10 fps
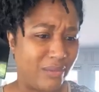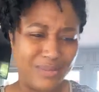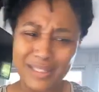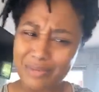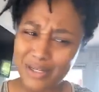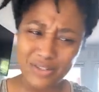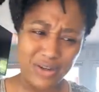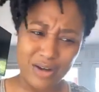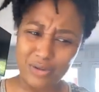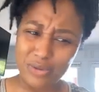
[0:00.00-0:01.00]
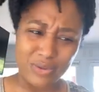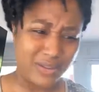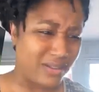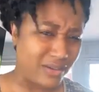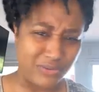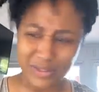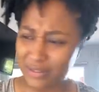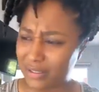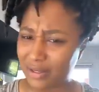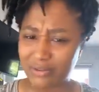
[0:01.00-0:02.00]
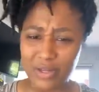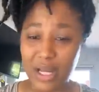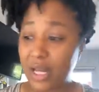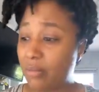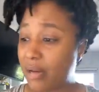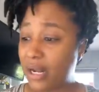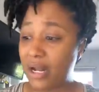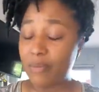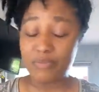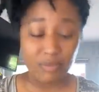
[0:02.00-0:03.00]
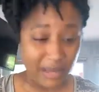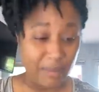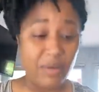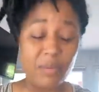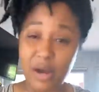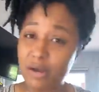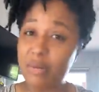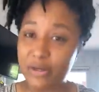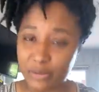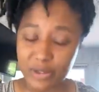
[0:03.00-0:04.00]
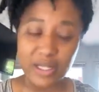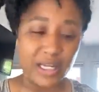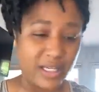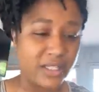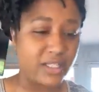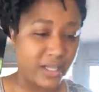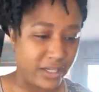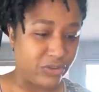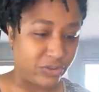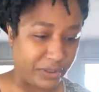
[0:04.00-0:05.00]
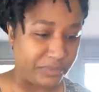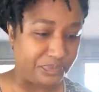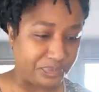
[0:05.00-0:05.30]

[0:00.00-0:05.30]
Okay, please make sure y'all Google this stuff for yourself. But black people are the minority in this country.